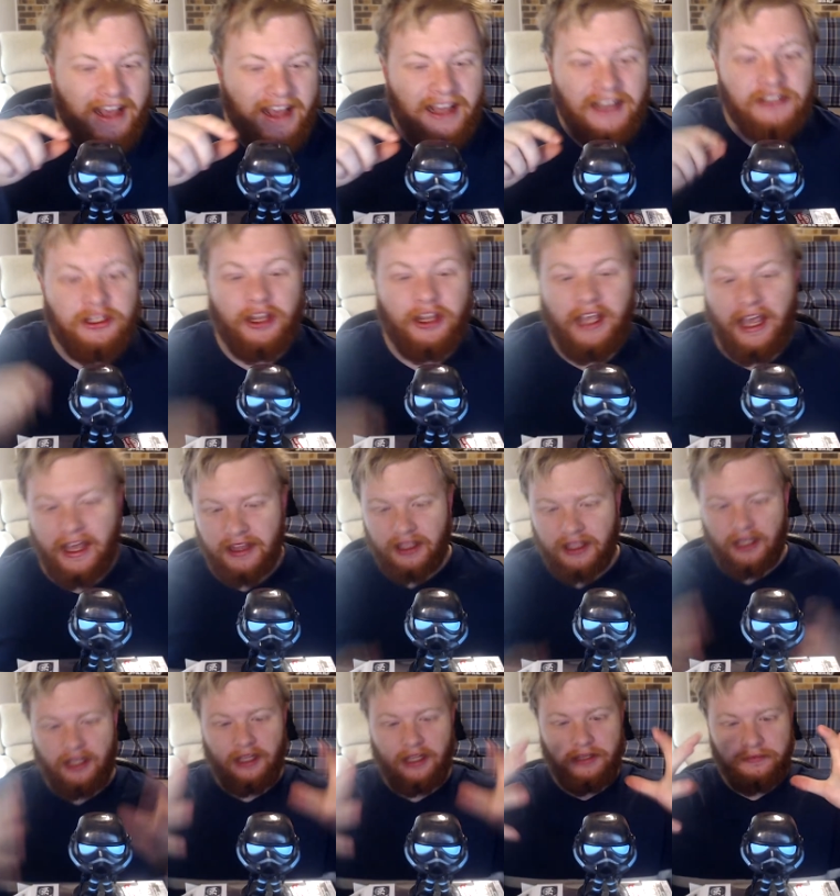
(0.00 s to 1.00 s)
So yeah,
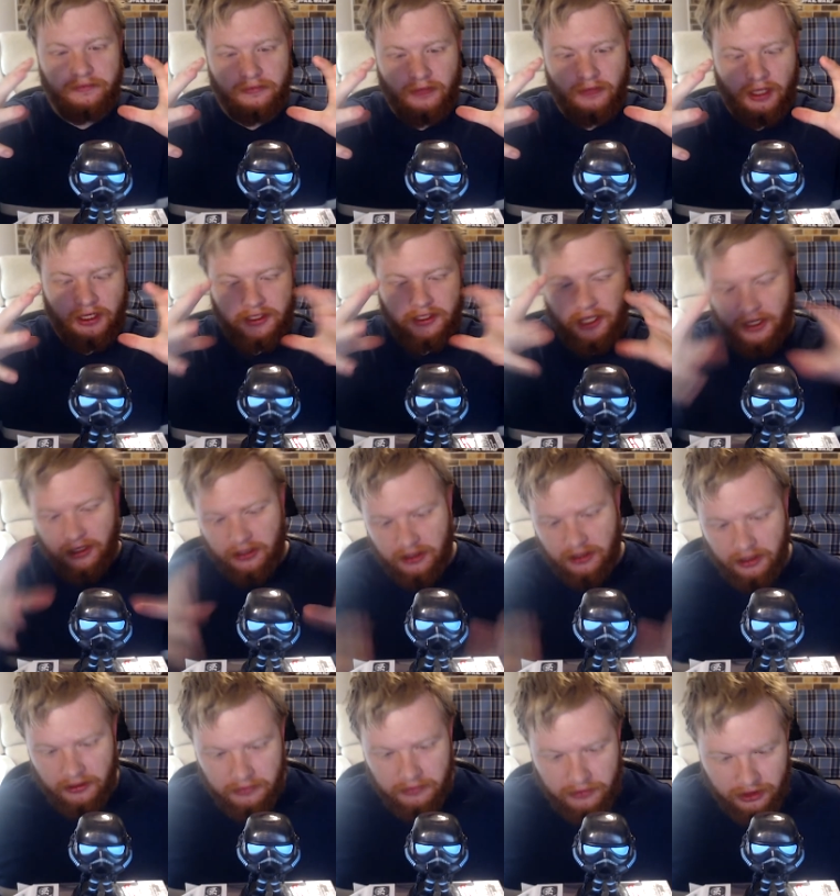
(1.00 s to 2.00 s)
the Shadow
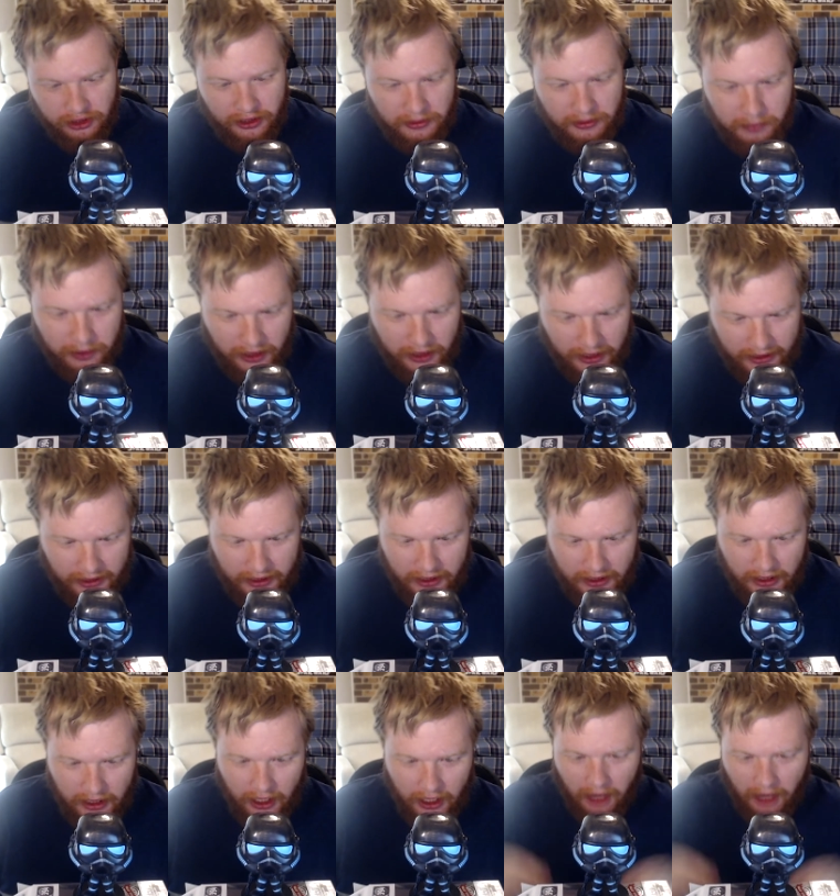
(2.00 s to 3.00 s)
Stormtrooper,
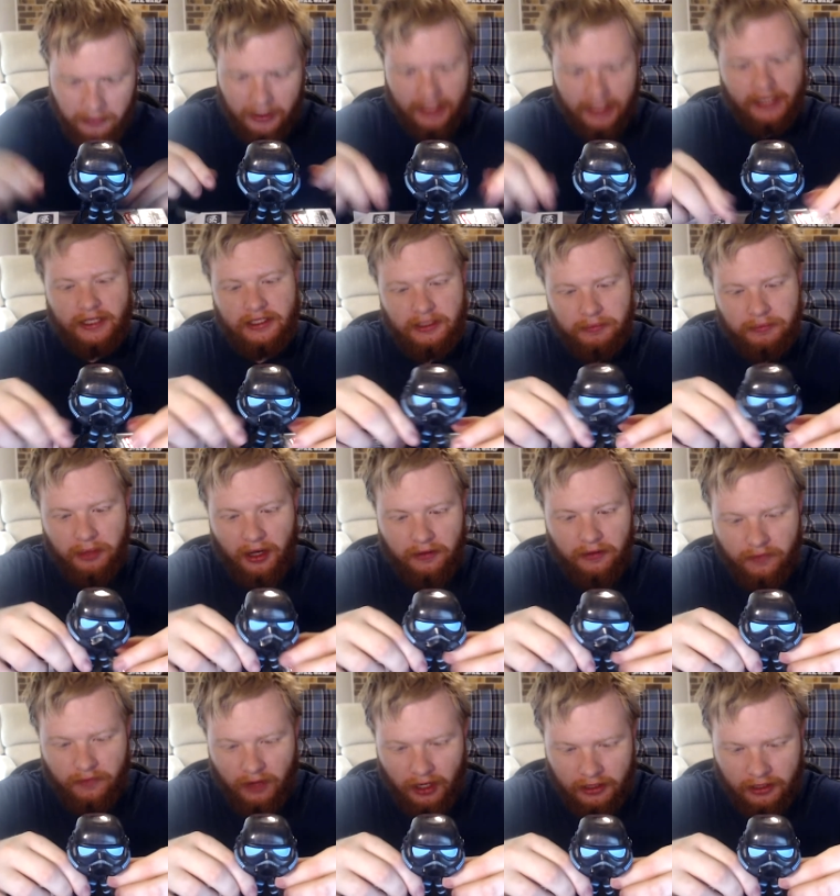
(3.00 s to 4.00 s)
I mean, it's a pop
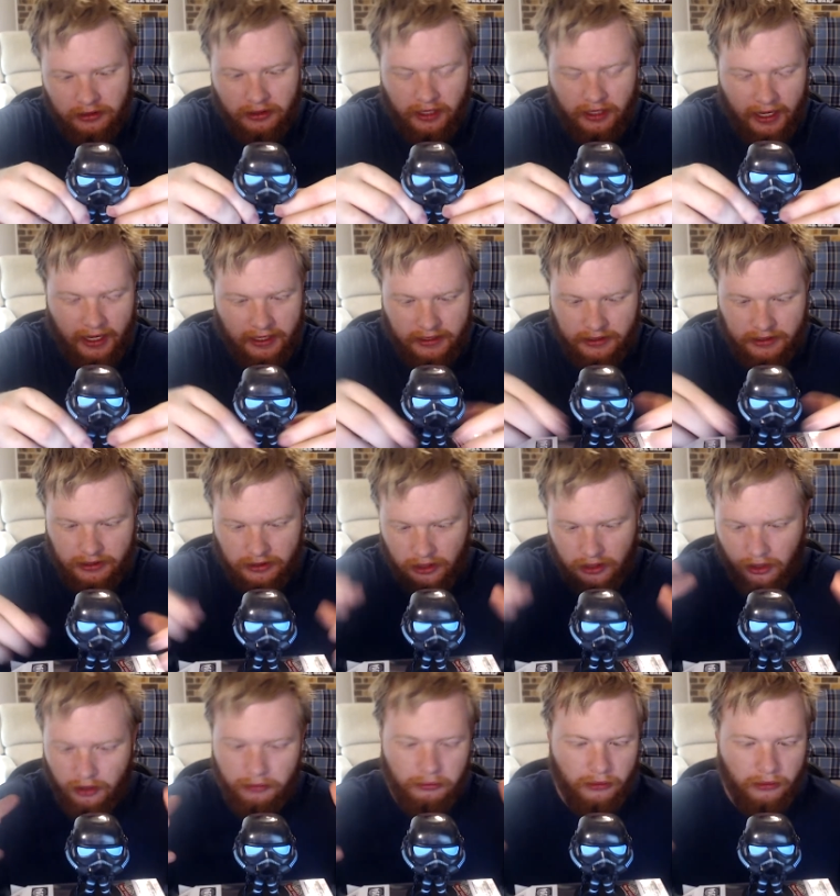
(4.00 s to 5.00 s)
vinyl, it has
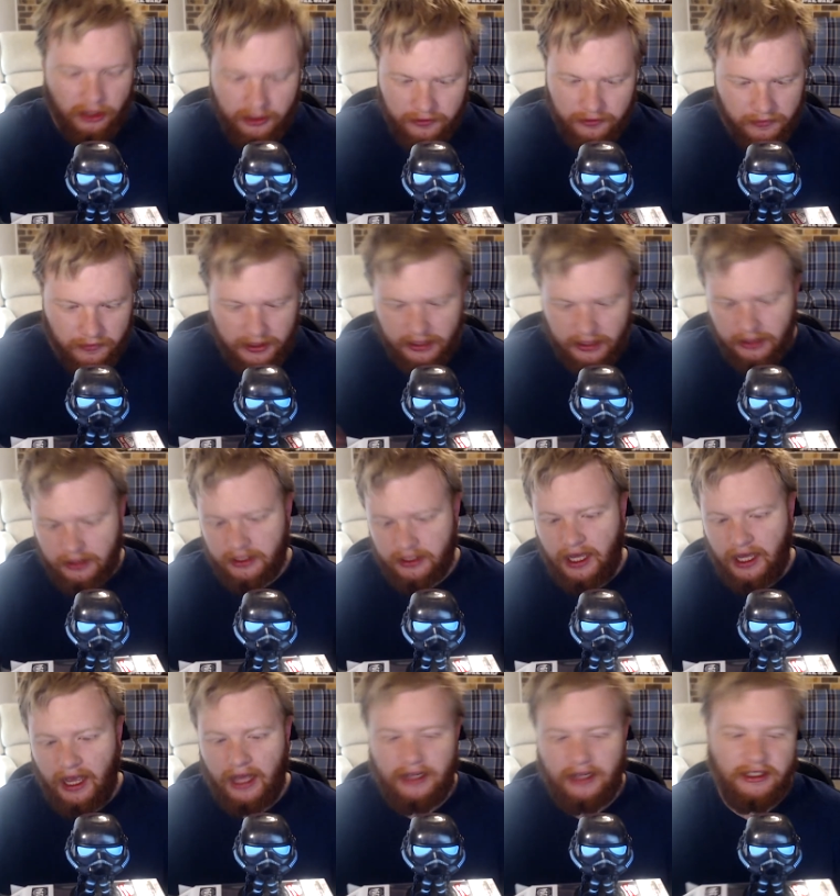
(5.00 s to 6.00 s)
no movement on it,
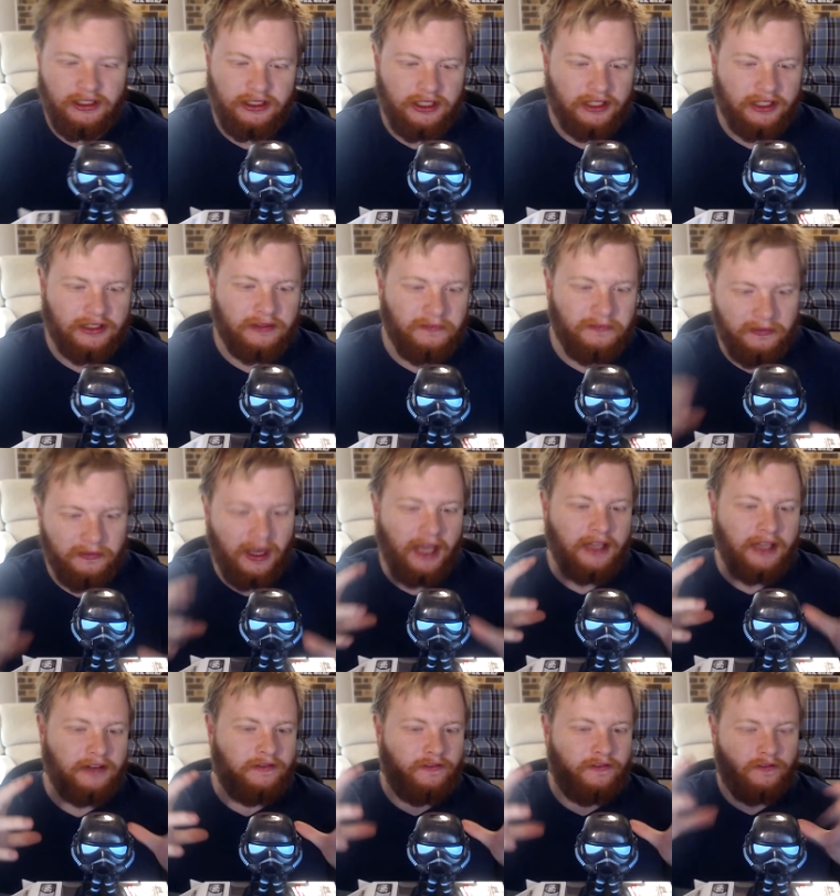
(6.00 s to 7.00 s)
and it's just
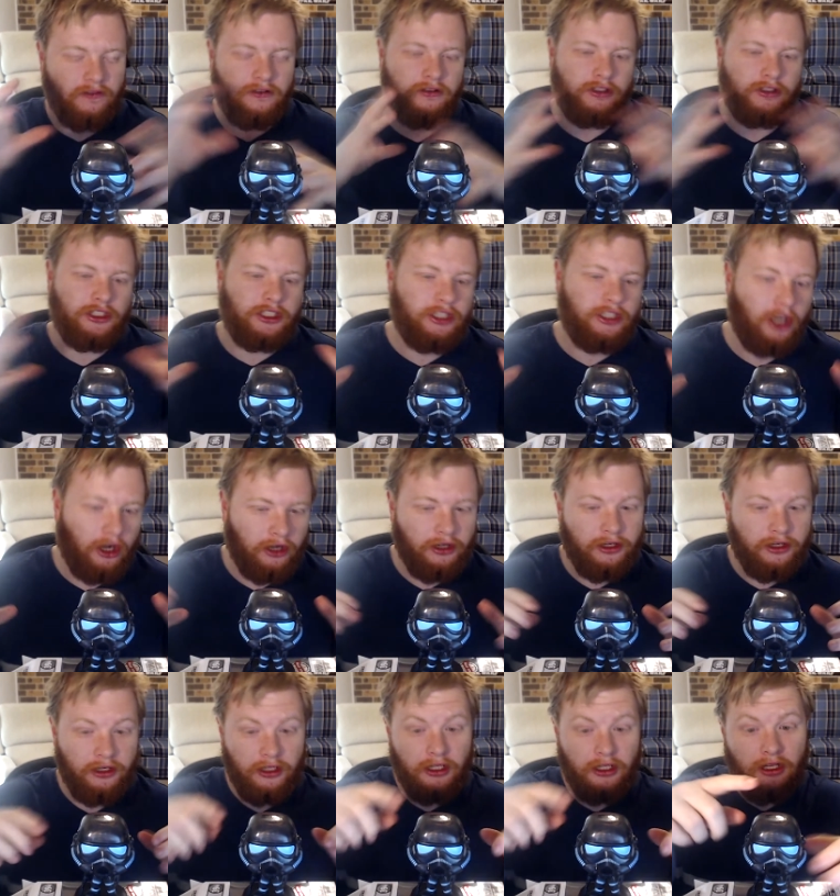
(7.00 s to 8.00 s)
made for show,
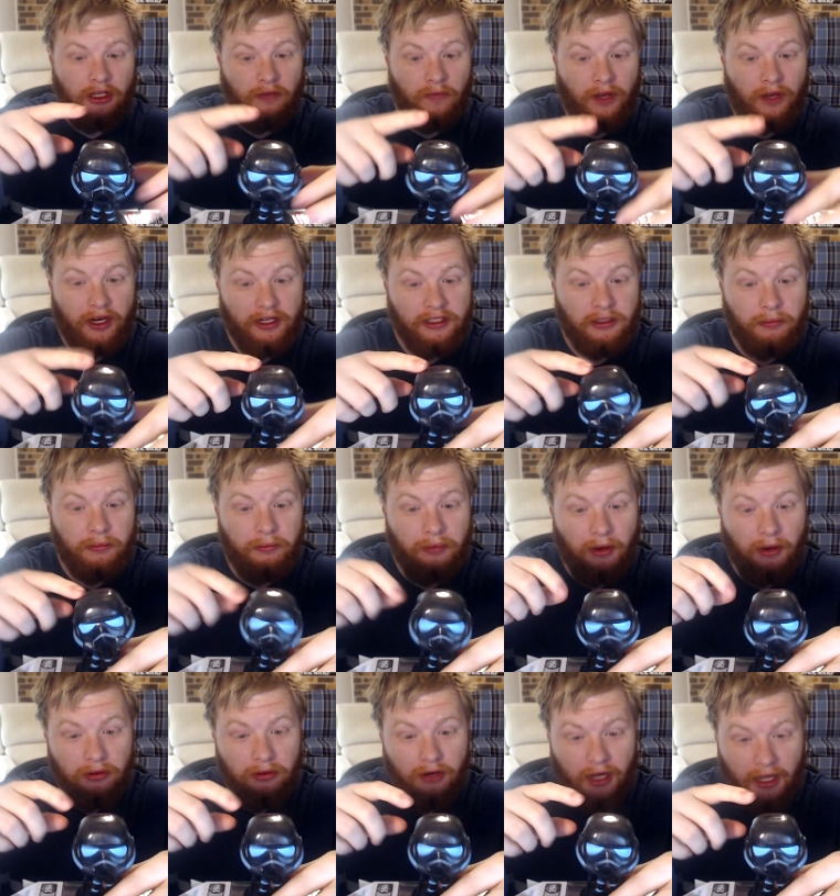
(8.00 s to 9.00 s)
but it's a
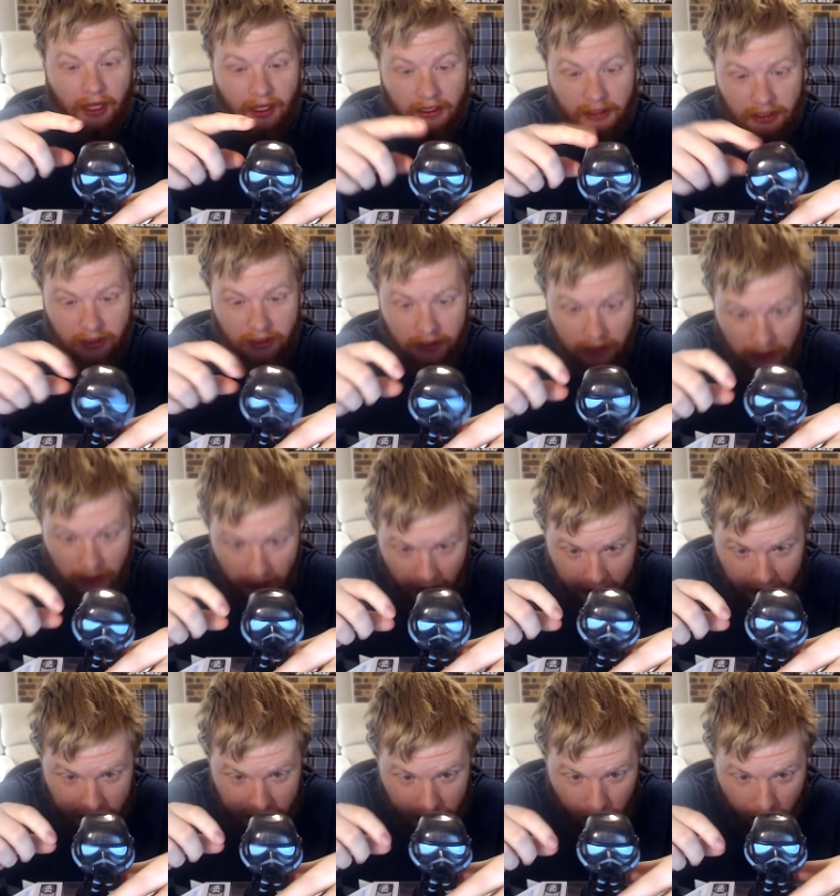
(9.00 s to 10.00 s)
bobblehead. I
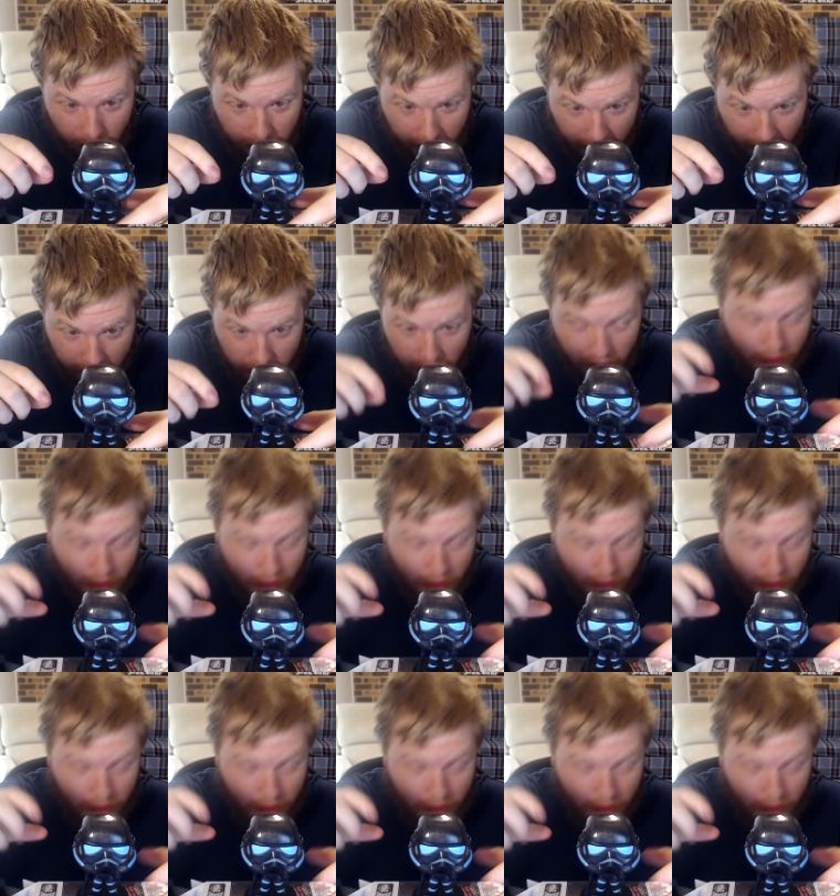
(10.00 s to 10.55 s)
didn't know that.